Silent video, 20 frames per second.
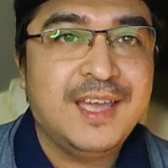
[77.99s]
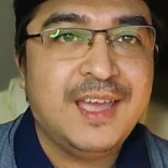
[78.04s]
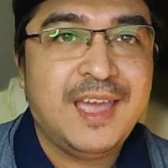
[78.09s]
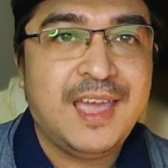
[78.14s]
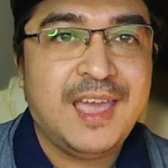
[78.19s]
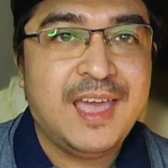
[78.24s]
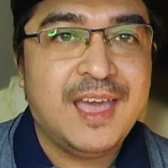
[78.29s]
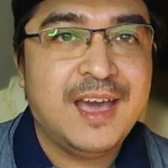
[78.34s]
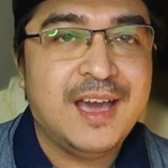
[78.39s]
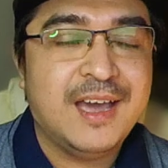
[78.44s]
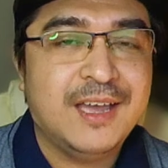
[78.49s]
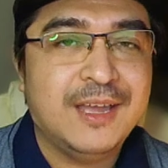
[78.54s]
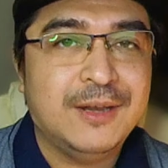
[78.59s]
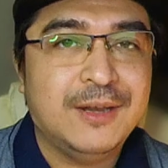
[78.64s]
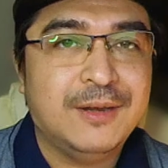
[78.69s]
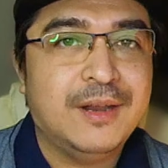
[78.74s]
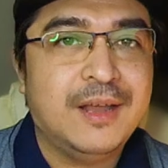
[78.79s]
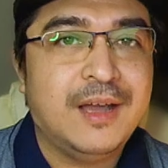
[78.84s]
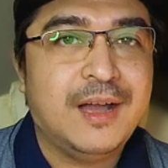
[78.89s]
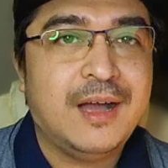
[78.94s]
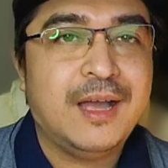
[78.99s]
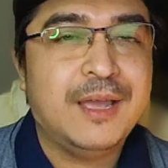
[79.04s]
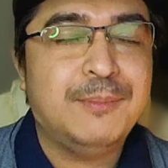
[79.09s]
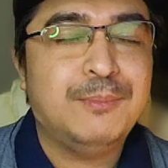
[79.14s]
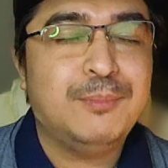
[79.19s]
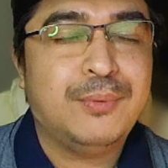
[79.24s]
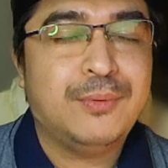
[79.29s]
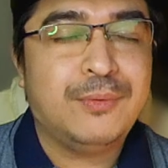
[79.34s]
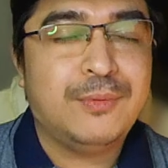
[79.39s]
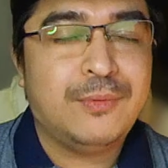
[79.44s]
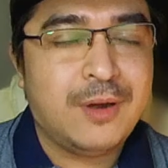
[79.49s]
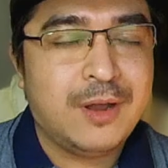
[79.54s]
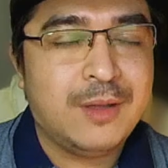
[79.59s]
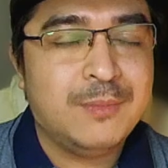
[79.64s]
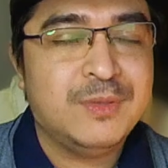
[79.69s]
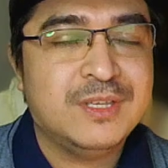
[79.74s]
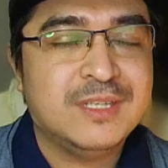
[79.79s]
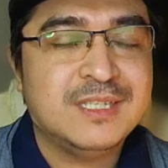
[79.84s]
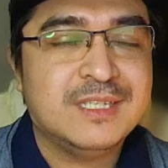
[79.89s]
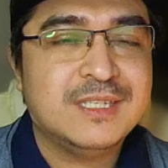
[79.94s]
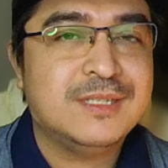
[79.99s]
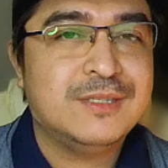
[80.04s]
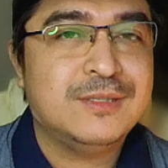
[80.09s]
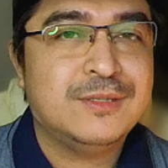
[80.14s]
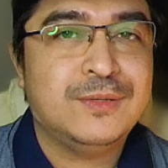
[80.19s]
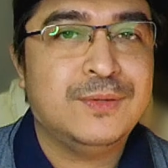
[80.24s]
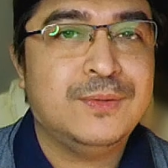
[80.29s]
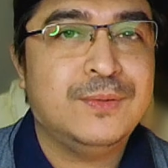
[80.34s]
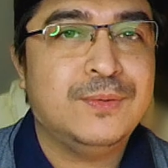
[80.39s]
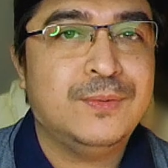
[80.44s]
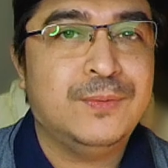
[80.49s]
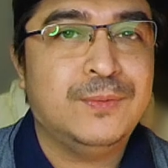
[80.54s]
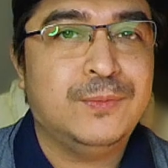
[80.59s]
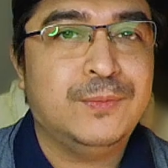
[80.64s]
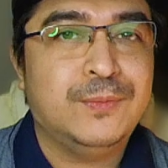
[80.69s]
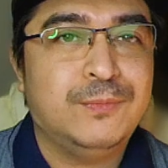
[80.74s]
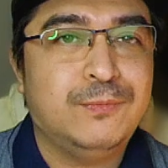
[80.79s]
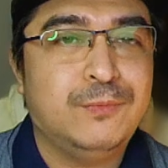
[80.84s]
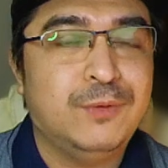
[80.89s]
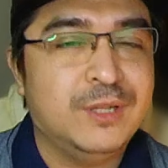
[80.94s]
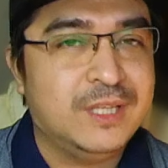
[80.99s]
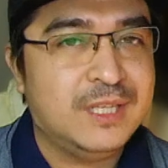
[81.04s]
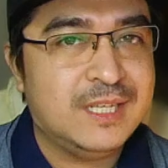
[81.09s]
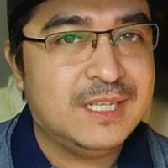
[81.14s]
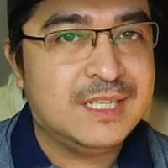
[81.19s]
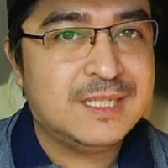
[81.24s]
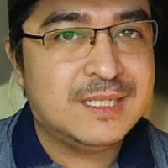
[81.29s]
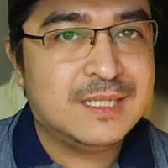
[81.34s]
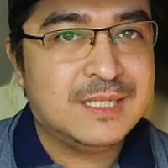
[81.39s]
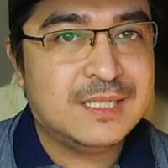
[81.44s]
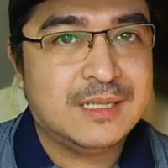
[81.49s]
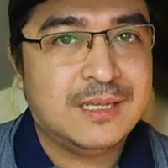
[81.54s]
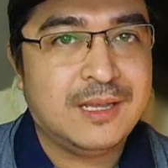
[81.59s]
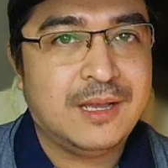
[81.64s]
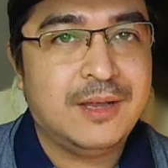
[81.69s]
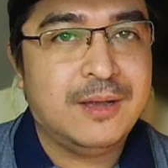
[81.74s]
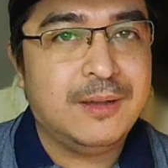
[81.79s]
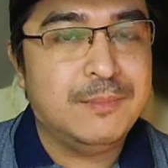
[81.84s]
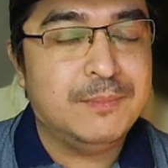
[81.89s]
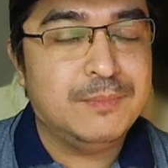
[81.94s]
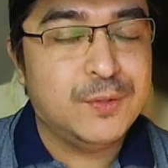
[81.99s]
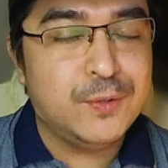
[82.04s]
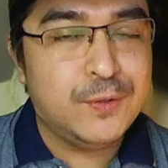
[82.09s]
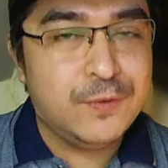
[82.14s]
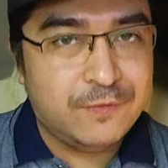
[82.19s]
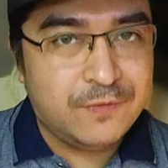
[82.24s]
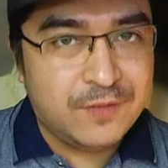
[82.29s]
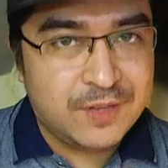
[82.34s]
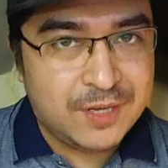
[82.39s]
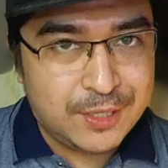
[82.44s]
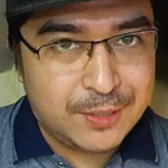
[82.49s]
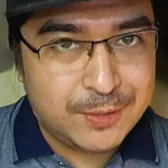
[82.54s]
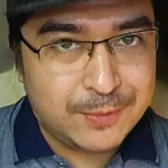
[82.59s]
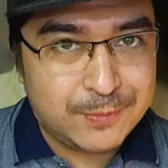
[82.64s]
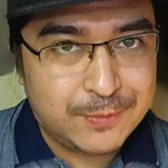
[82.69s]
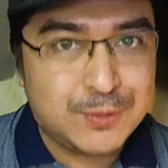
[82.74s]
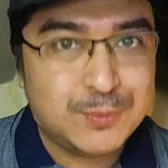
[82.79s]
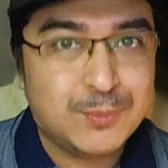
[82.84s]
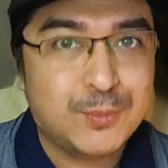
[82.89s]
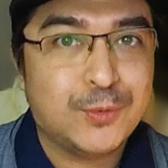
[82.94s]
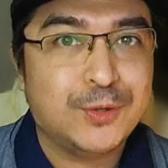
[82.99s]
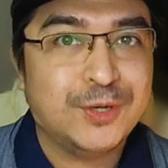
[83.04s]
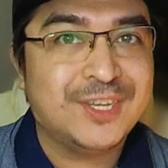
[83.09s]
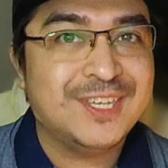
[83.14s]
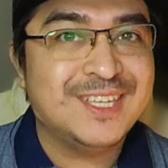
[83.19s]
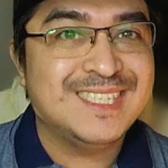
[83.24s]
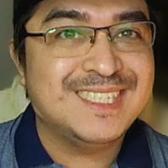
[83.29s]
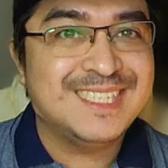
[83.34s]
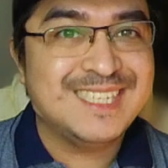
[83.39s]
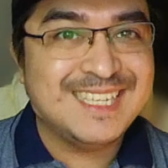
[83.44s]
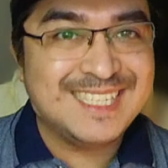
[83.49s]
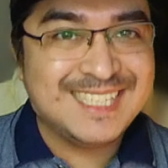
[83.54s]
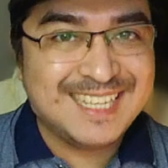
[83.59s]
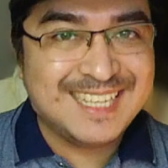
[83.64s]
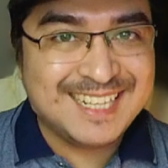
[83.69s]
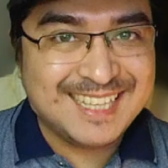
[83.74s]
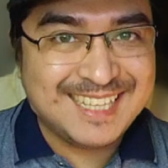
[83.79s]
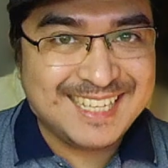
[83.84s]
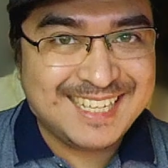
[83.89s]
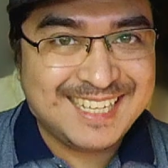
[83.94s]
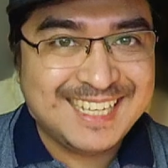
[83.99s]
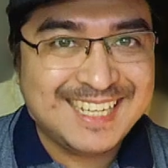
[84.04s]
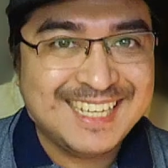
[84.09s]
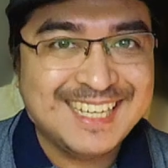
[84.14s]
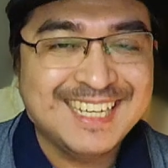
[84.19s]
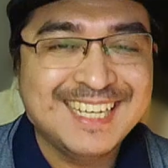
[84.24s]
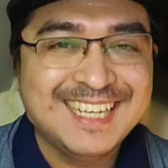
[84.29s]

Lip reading: And I promise to release new videos more consistently.